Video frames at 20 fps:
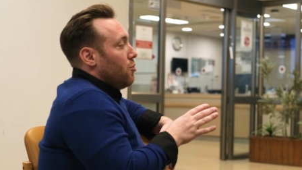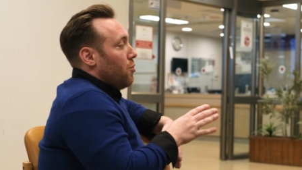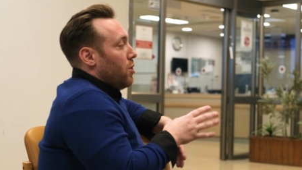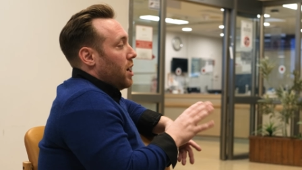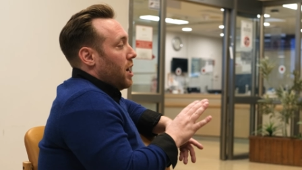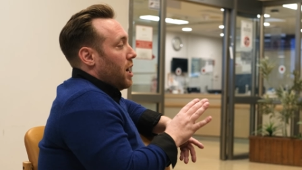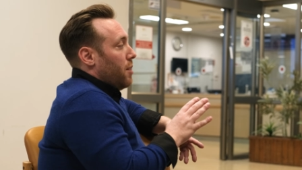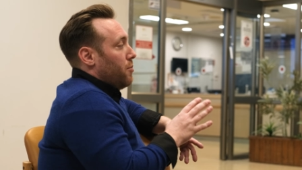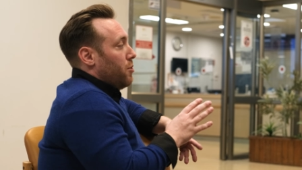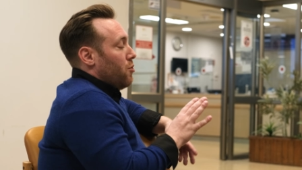what
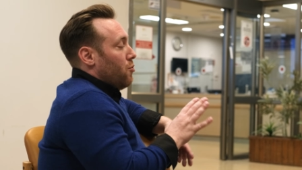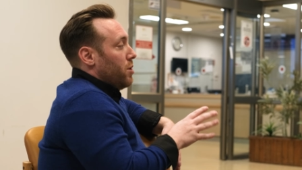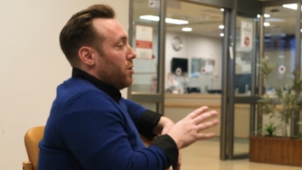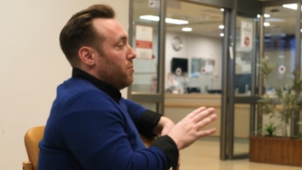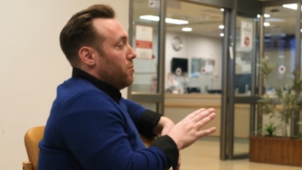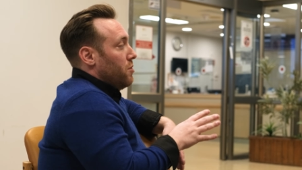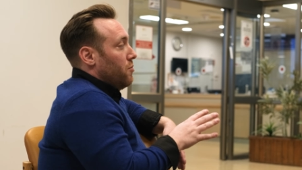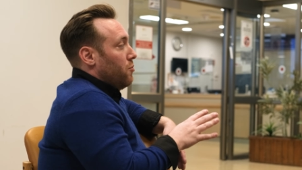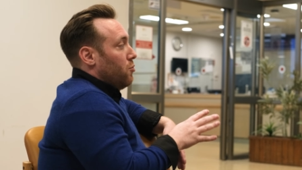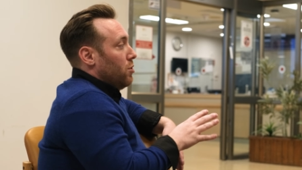happened
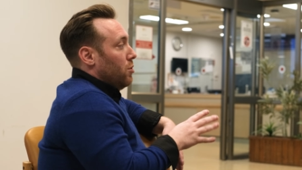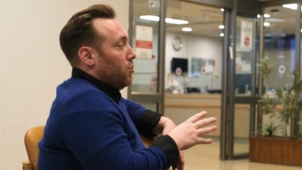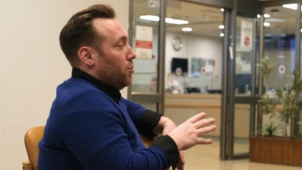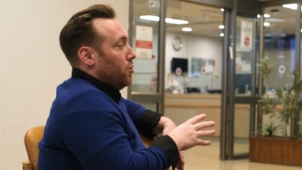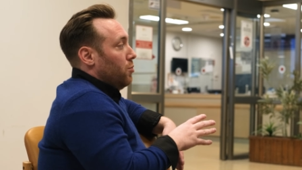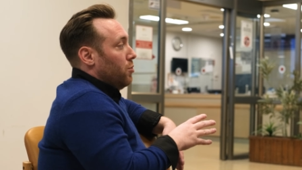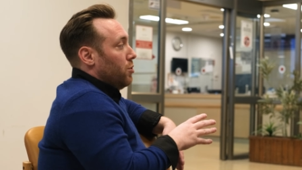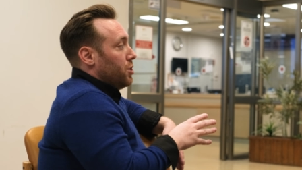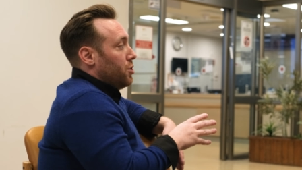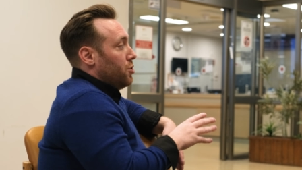right before
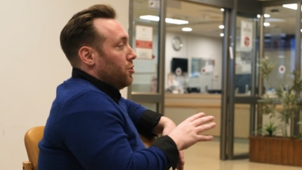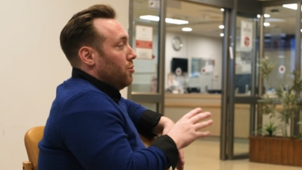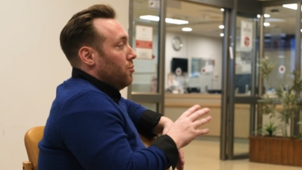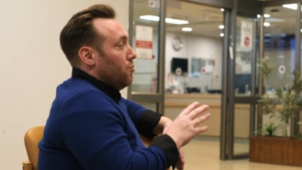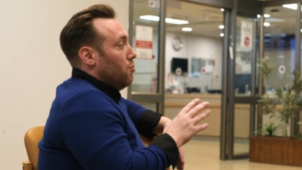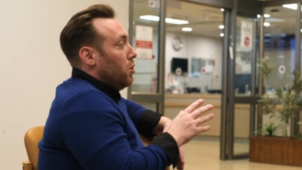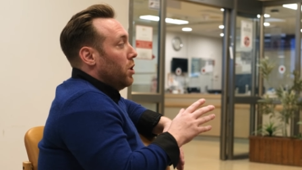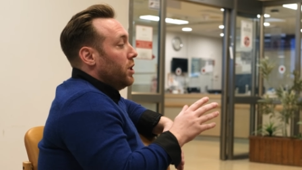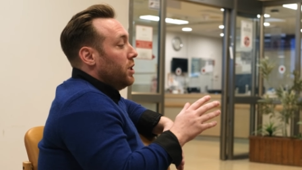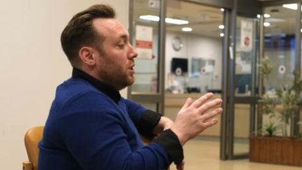World War II.
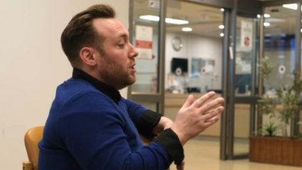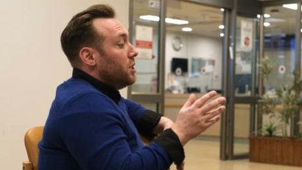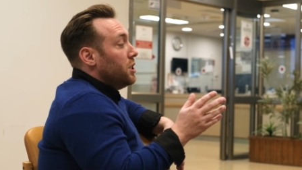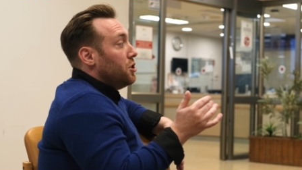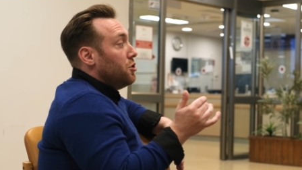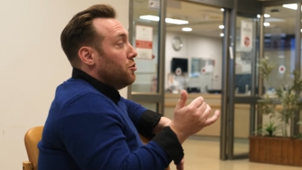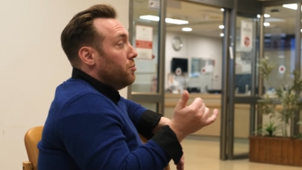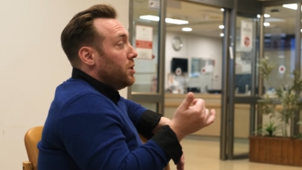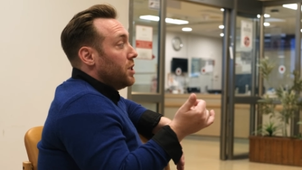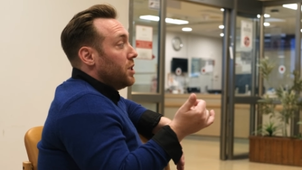One, the
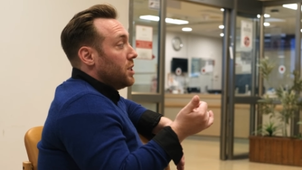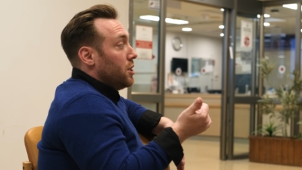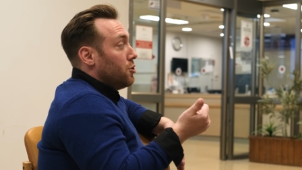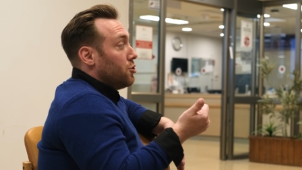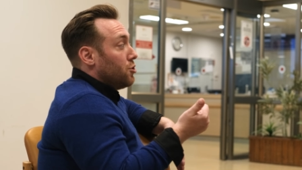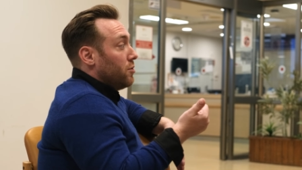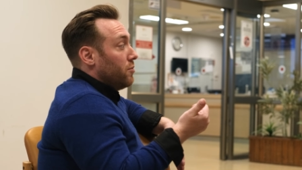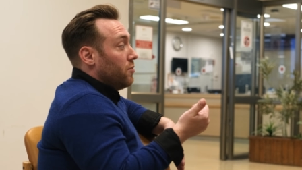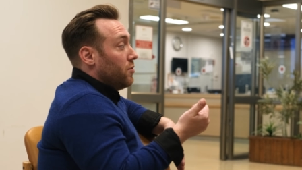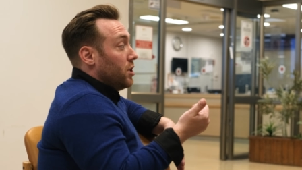
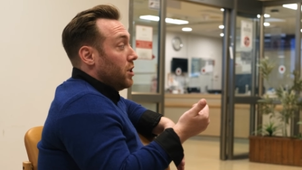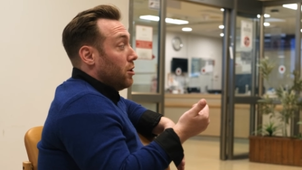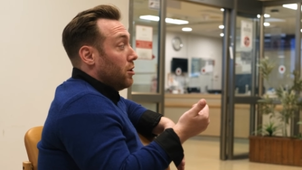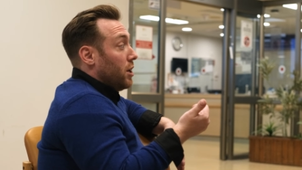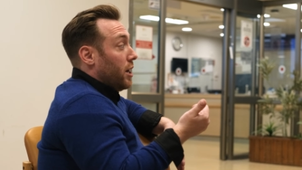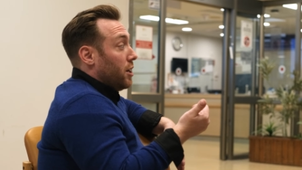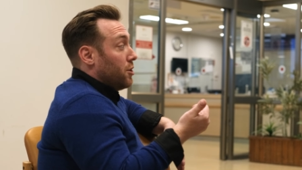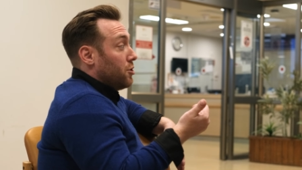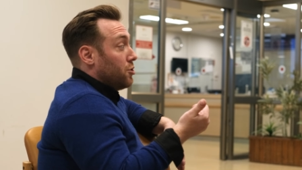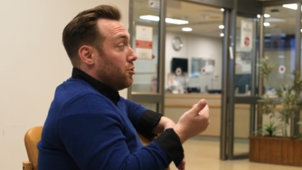dehumanization of the
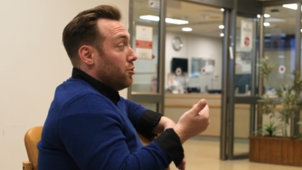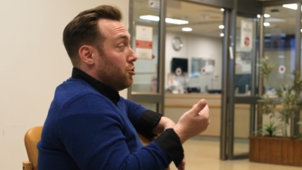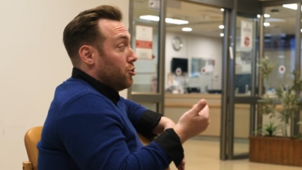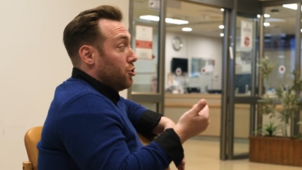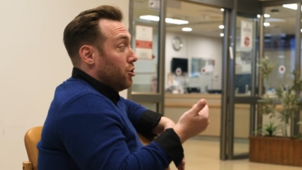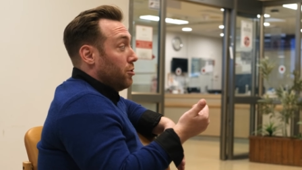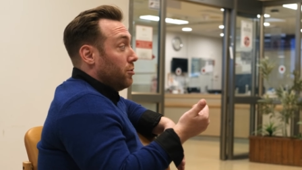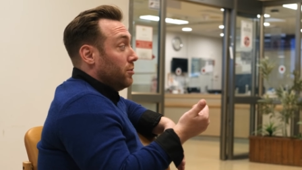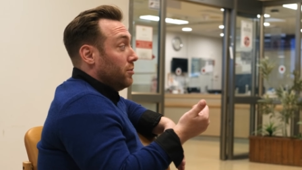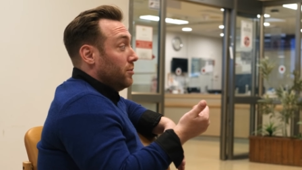international
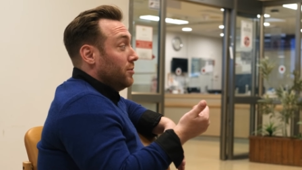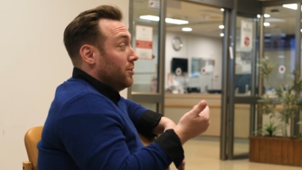Jew.